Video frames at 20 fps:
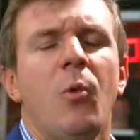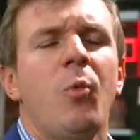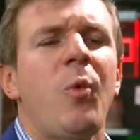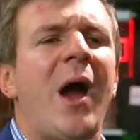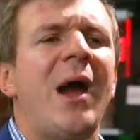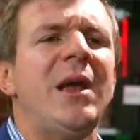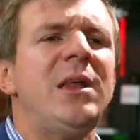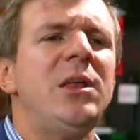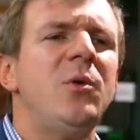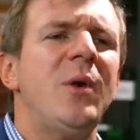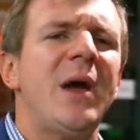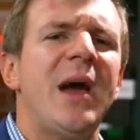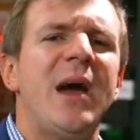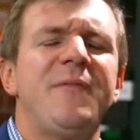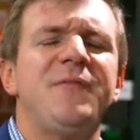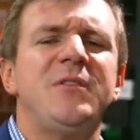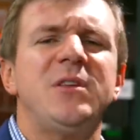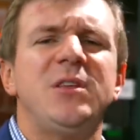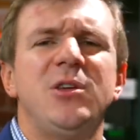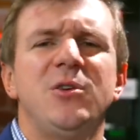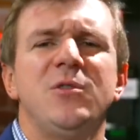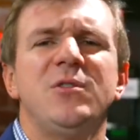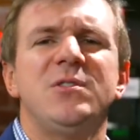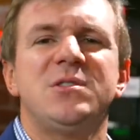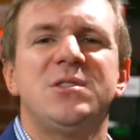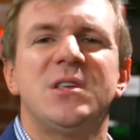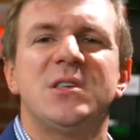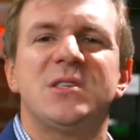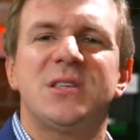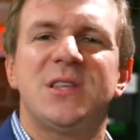Why do you have to use
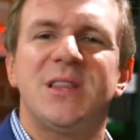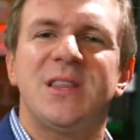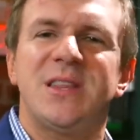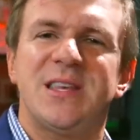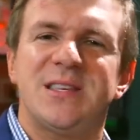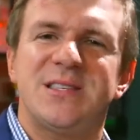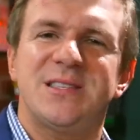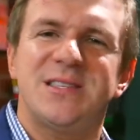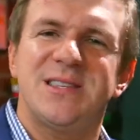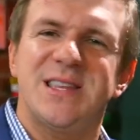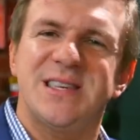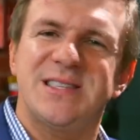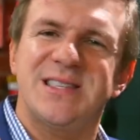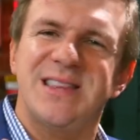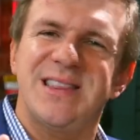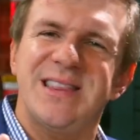this, this, this